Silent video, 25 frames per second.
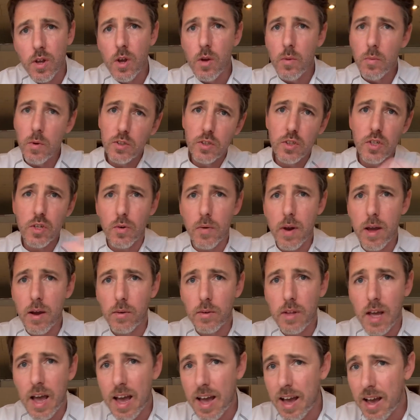which is around
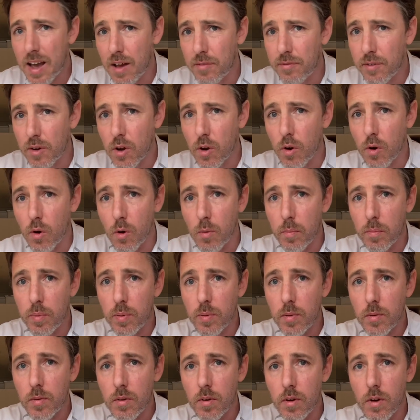a half a cup.
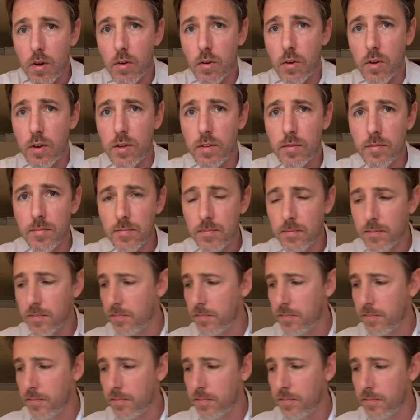Alright?